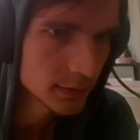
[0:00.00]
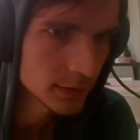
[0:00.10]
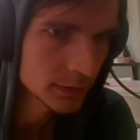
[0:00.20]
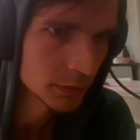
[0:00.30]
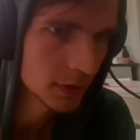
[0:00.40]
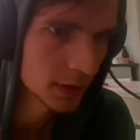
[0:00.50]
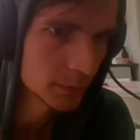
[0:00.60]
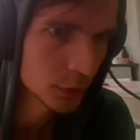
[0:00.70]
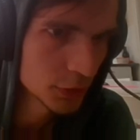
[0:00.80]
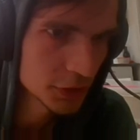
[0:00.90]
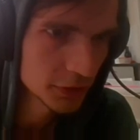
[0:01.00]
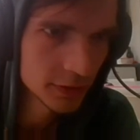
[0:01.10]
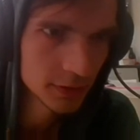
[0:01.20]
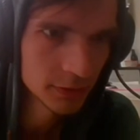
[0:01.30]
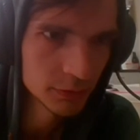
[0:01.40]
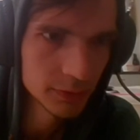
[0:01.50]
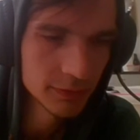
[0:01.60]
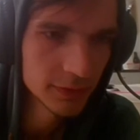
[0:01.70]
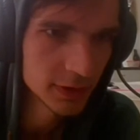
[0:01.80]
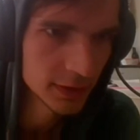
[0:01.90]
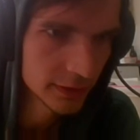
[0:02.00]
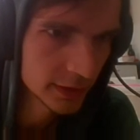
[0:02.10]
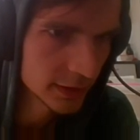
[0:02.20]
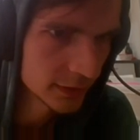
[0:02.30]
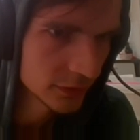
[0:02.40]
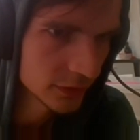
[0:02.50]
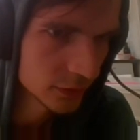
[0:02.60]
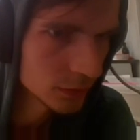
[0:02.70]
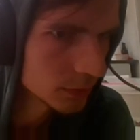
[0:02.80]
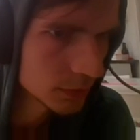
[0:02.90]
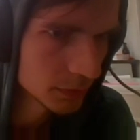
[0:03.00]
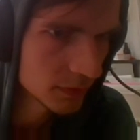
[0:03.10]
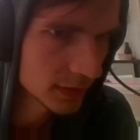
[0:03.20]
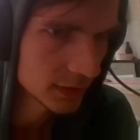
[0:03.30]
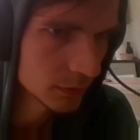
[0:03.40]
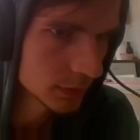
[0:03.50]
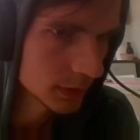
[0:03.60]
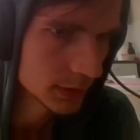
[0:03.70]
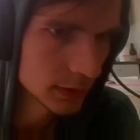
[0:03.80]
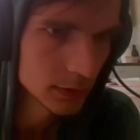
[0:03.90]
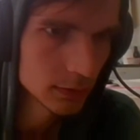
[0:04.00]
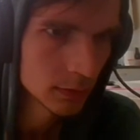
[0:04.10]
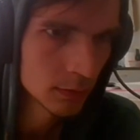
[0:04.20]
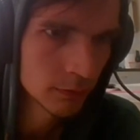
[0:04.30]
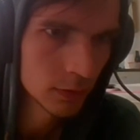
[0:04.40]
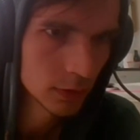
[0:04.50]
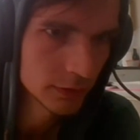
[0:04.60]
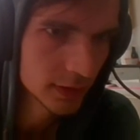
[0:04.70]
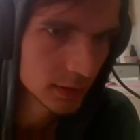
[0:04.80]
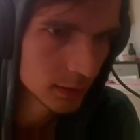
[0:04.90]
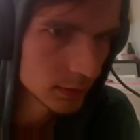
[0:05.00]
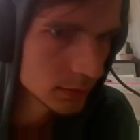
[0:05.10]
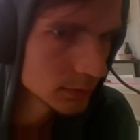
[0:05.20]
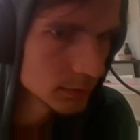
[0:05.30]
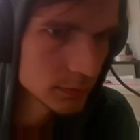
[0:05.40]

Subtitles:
There were like merger talks with Fiat, I guess, so there was like a really volatile